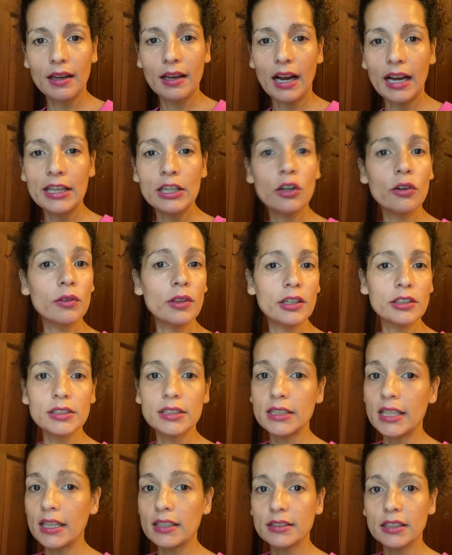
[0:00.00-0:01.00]
I know there's
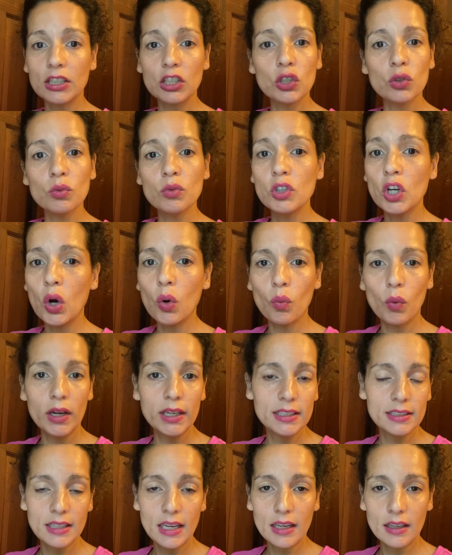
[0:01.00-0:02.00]
days that you don't want
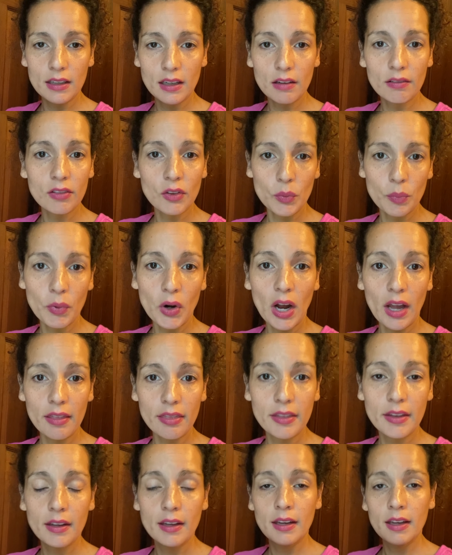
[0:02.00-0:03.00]
to take another breath.